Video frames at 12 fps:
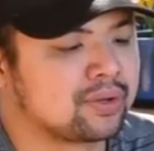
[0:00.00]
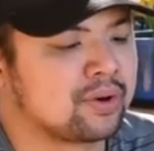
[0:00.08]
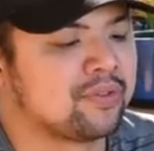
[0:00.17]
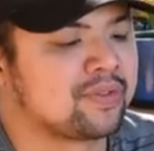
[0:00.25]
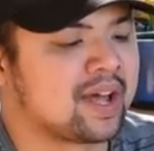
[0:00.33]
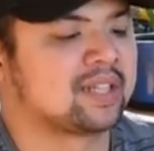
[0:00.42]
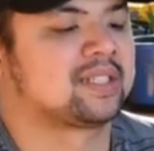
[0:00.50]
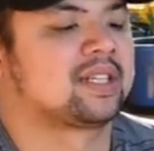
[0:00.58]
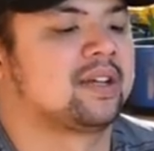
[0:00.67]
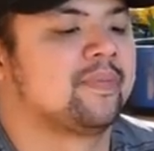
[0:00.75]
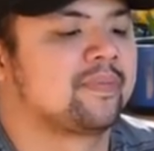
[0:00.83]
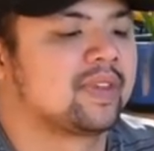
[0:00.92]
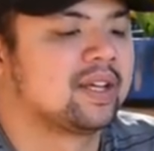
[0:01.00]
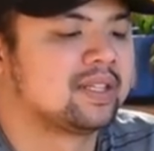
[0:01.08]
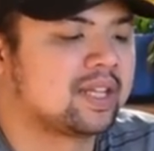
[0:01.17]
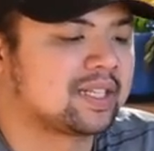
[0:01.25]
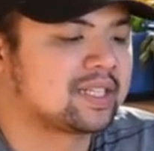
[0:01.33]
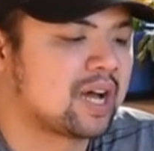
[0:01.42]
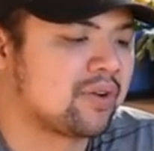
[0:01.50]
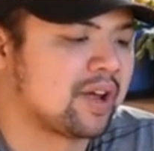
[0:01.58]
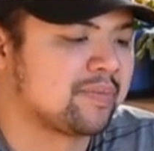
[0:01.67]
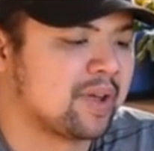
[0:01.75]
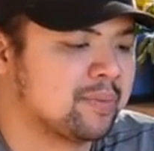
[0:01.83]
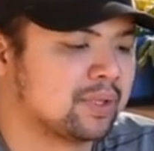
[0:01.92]
grow fast. That's how
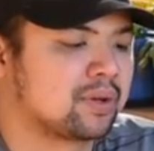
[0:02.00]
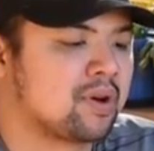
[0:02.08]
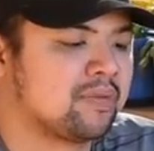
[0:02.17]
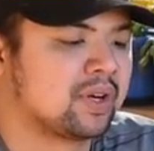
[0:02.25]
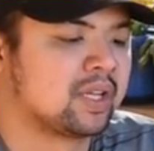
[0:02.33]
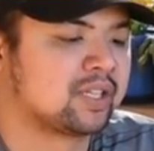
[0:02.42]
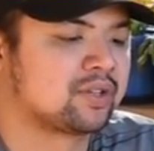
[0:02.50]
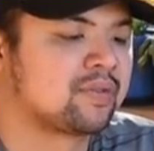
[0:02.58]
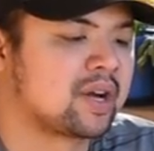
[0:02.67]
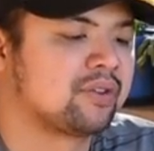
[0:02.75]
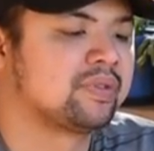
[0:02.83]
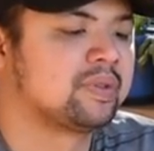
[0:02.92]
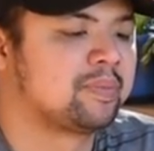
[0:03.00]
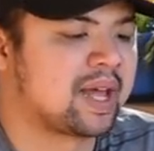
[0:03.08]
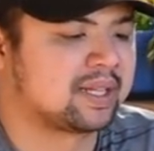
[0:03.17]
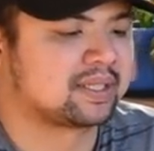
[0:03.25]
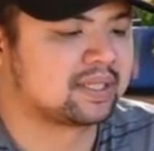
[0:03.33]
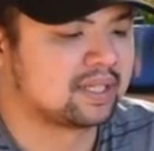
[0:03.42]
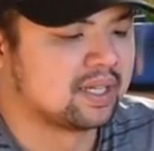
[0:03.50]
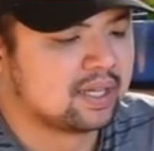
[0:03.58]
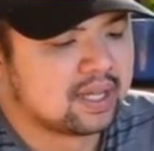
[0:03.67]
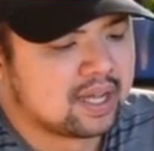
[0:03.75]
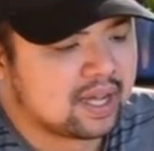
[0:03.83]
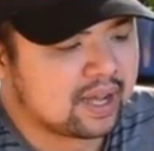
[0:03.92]
I'm able to cover lots of ground with plants.
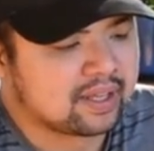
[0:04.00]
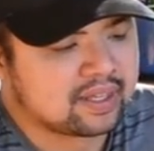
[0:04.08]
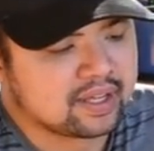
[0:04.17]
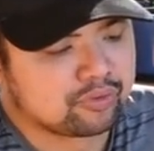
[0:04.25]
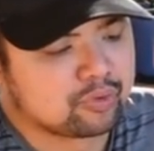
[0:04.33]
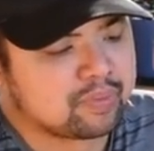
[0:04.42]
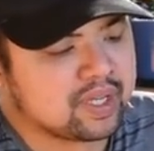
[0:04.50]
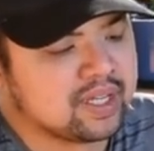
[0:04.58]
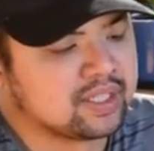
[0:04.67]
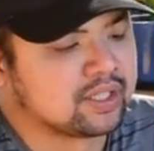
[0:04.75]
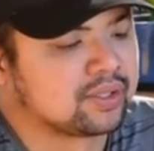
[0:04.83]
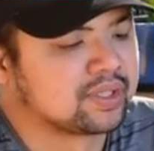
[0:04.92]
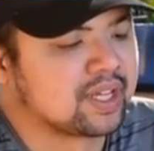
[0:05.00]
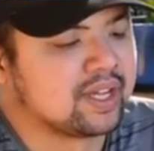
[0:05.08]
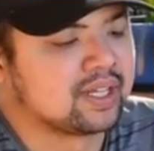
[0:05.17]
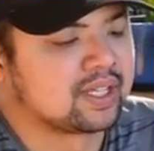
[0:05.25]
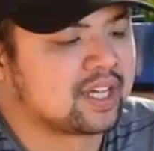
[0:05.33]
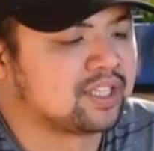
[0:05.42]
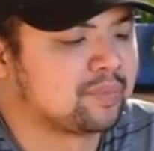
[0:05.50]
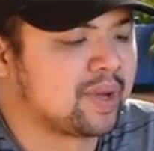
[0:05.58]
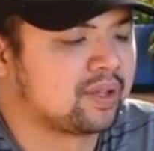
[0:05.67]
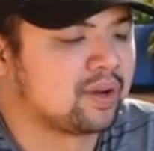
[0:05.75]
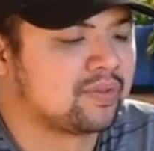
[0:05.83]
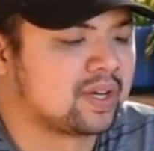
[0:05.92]
I think it would be easier to say that I
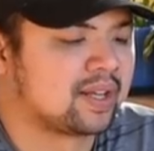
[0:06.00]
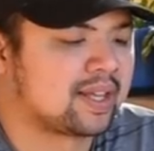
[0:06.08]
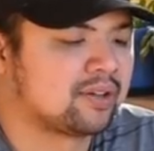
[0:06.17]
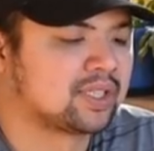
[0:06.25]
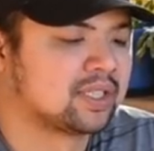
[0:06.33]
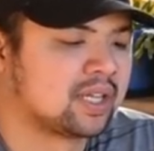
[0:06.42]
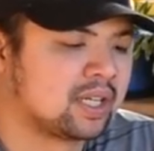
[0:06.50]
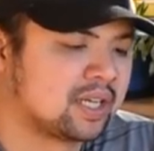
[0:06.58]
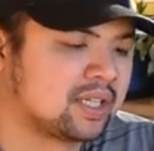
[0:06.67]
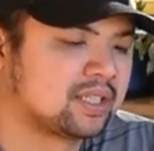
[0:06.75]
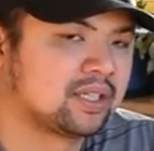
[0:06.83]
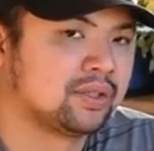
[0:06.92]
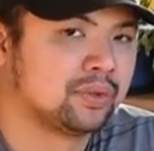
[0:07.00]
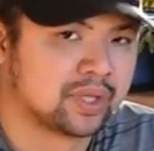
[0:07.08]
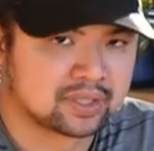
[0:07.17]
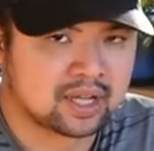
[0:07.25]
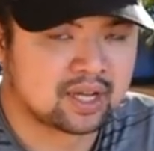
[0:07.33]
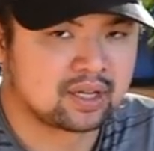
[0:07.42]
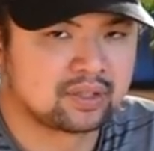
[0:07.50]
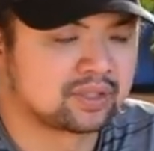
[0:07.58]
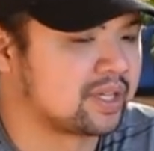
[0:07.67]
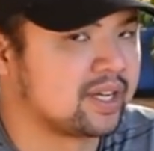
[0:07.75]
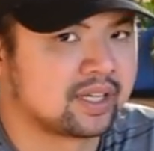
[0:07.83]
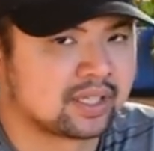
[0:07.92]
spent over $1,000 US
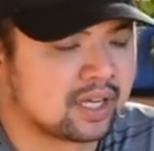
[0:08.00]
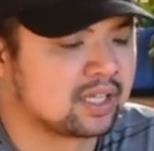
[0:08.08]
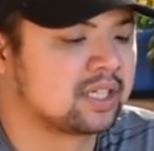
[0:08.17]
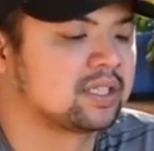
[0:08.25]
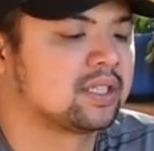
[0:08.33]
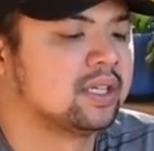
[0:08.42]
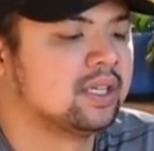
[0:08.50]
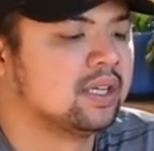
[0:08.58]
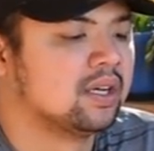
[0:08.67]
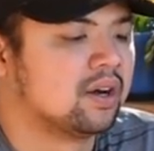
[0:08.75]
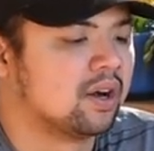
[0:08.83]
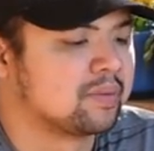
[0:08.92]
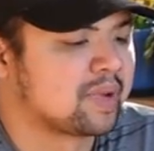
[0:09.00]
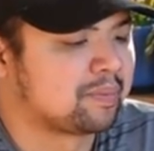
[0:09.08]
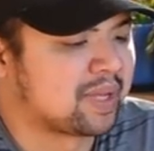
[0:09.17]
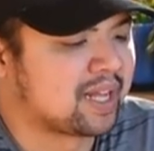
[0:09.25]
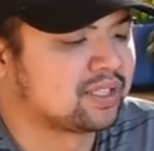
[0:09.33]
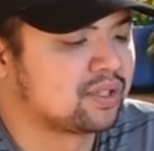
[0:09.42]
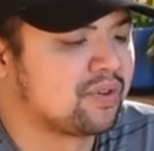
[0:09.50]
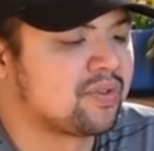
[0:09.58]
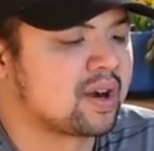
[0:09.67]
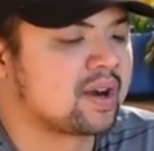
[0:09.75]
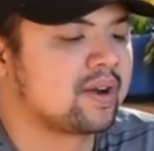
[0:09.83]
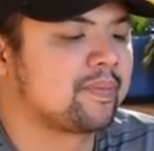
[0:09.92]
Australian dollars on my plants so
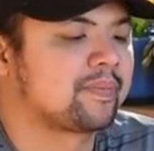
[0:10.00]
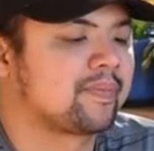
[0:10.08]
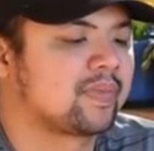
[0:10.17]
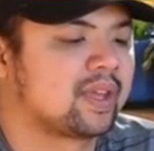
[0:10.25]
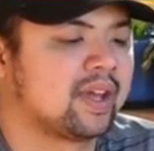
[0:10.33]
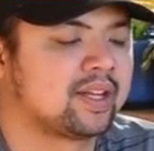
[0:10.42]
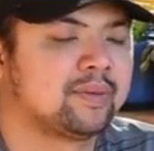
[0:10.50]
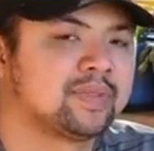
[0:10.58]
far, and